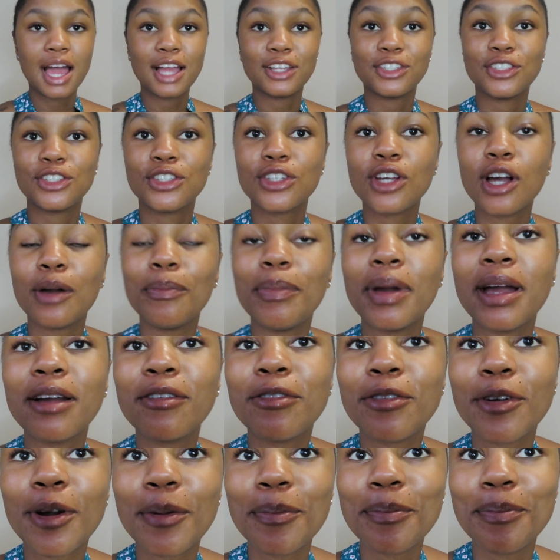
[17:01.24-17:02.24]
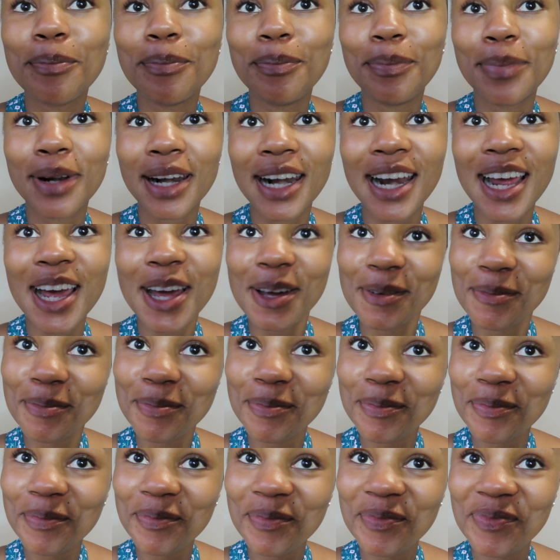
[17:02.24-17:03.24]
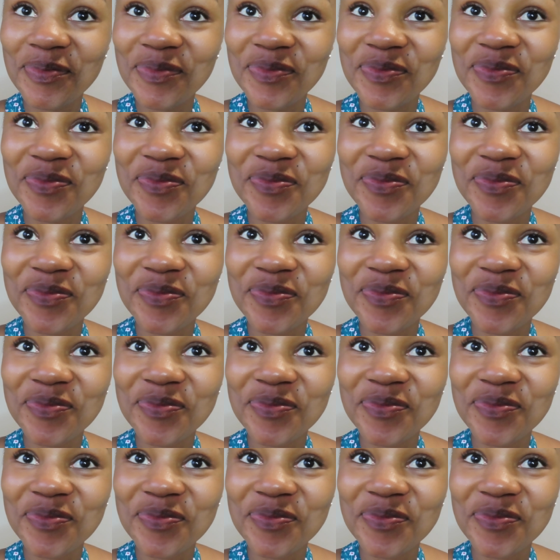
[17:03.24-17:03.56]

I just got back from Bram